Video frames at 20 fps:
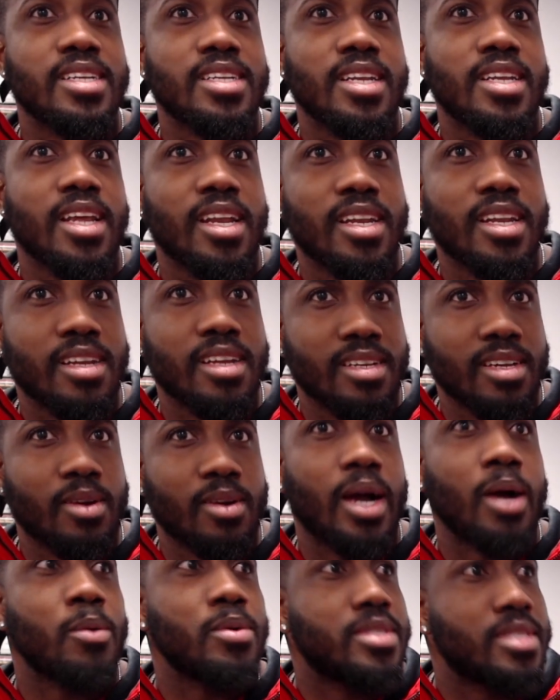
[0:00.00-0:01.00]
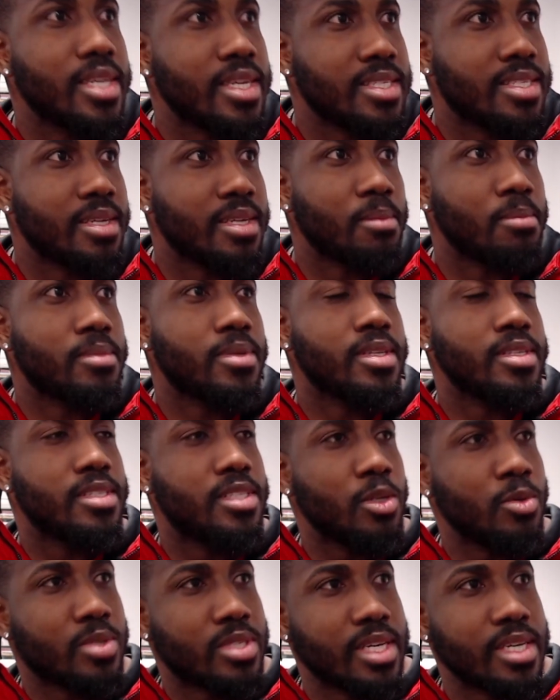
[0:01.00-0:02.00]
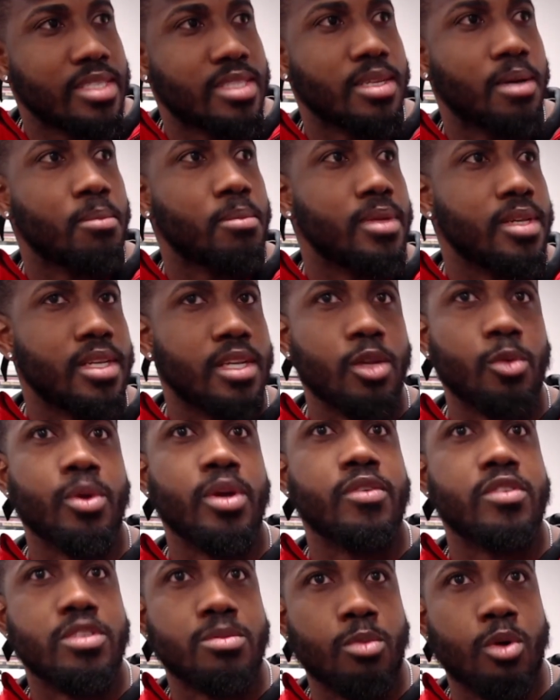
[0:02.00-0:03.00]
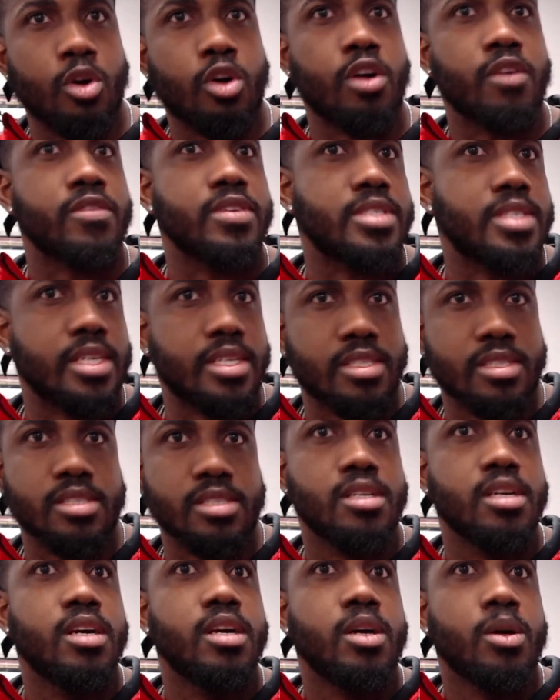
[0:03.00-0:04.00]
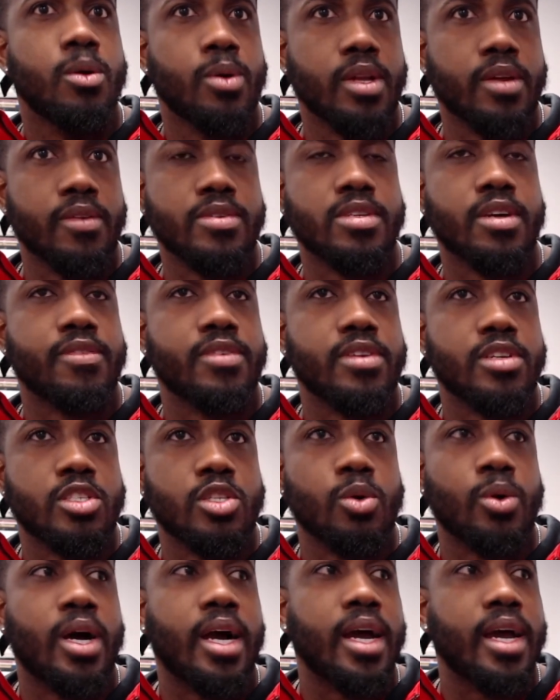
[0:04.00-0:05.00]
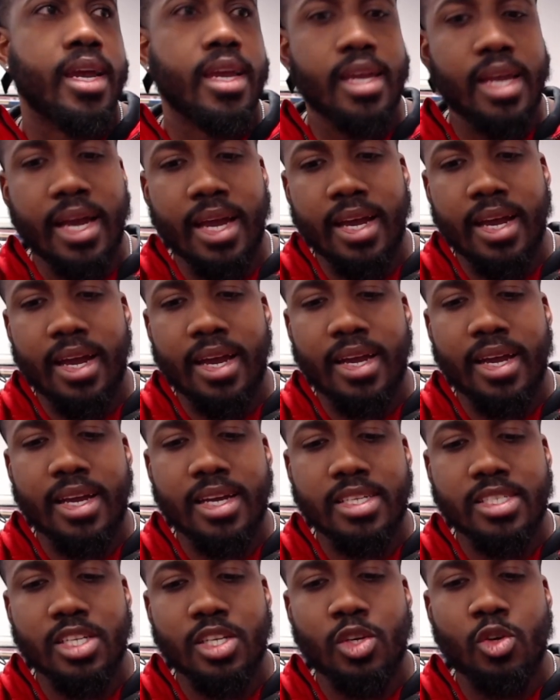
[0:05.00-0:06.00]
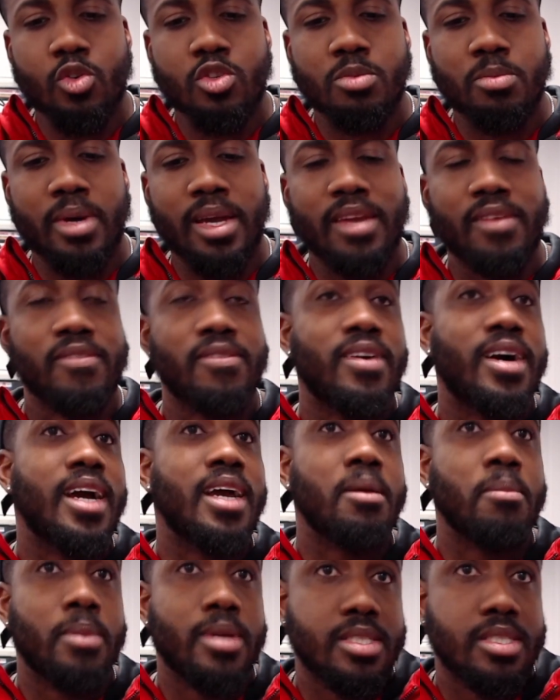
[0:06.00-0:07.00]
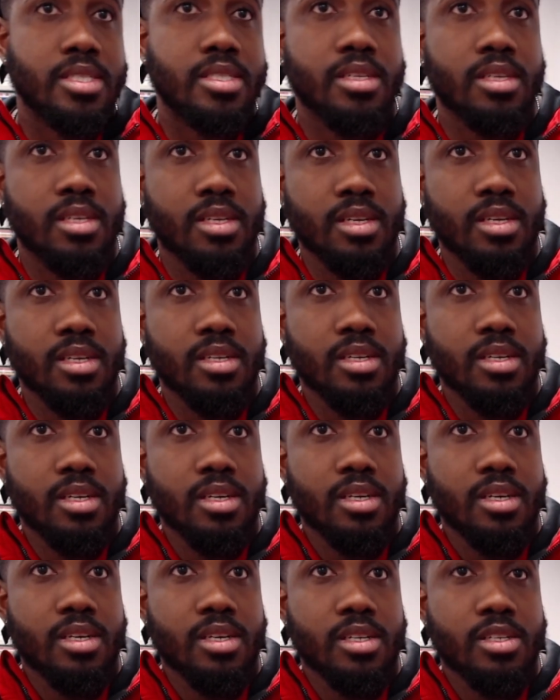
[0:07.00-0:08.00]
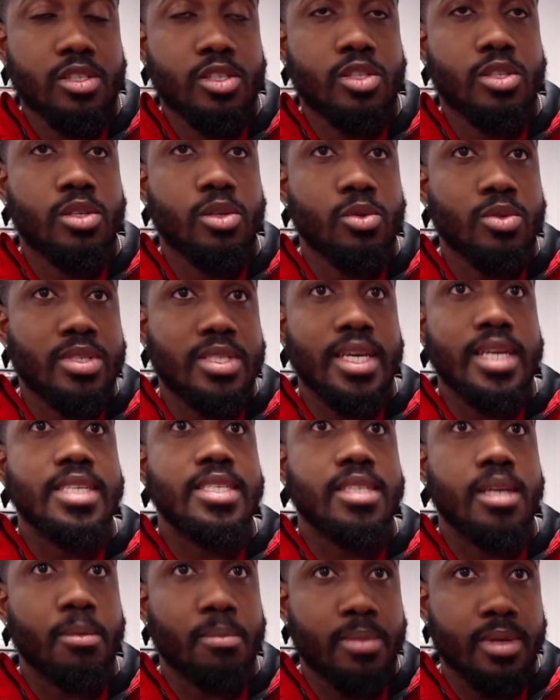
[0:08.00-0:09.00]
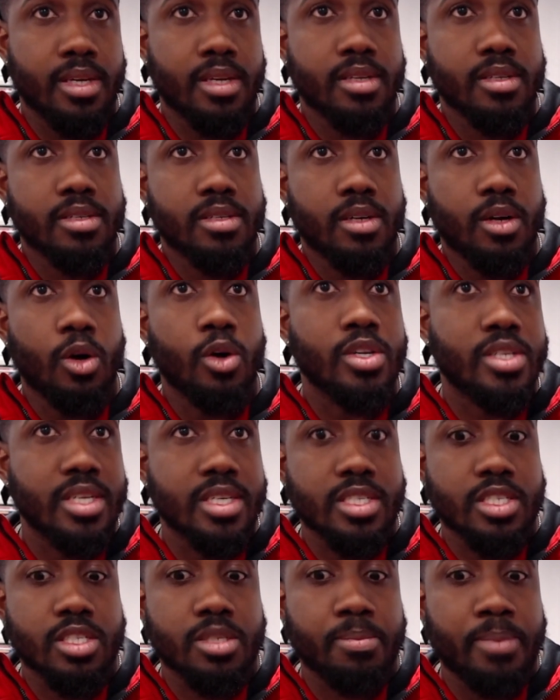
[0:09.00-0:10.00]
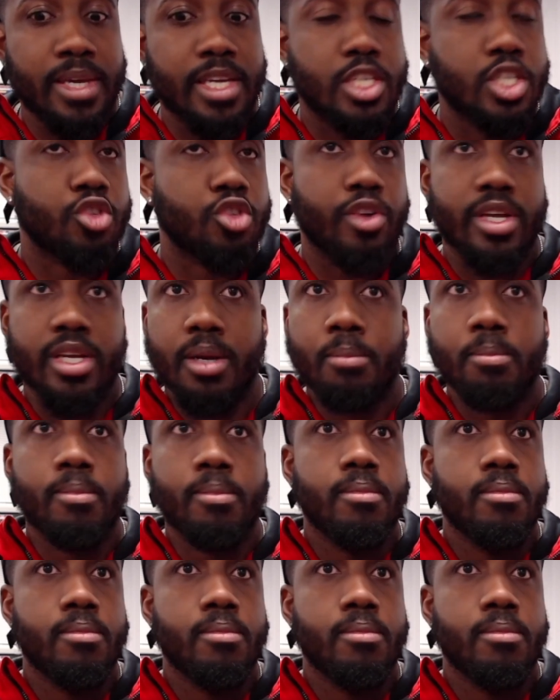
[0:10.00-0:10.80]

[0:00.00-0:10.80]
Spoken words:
And then I would say something. She would say something. And then we have a small conversation, whatever stuff is. So I actually use my environment to say something or just speak straight up.